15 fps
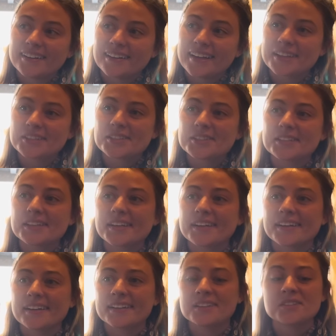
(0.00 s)
like just
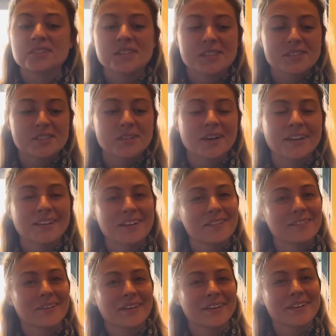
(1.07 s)
a gentle, I
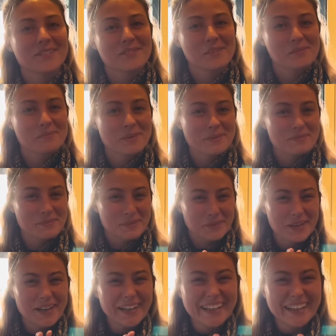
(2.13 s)
love old people.